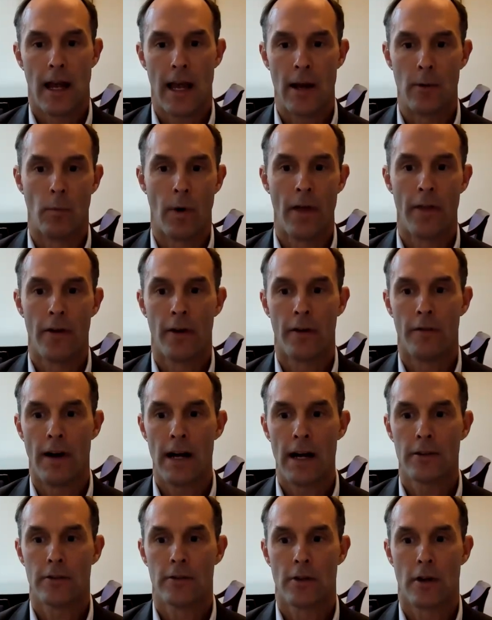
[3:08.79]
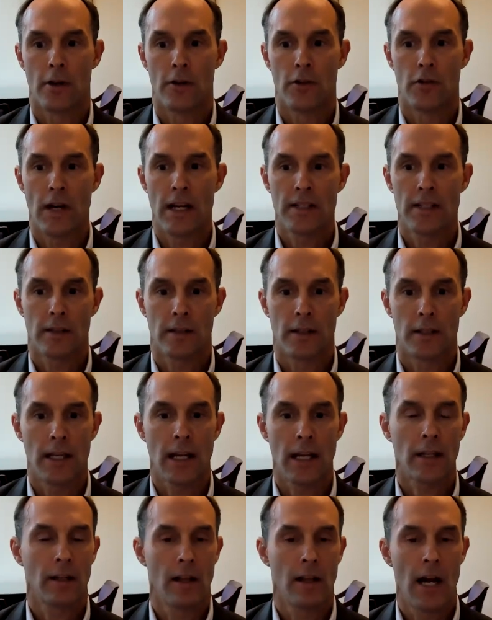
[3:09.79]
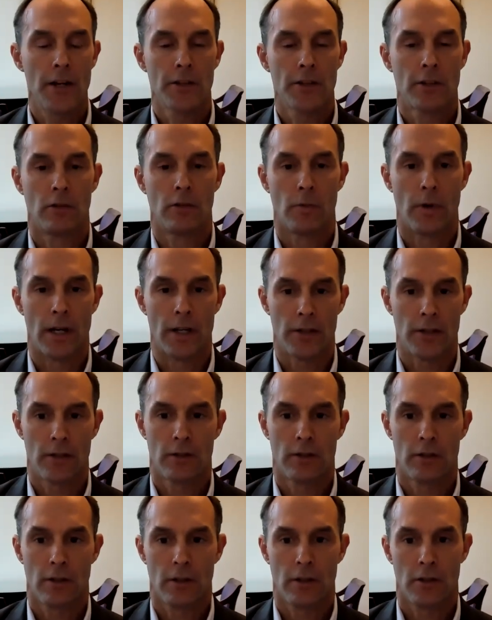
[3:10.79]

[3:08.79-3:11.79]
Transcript: and whether advisors are addressing the technological risks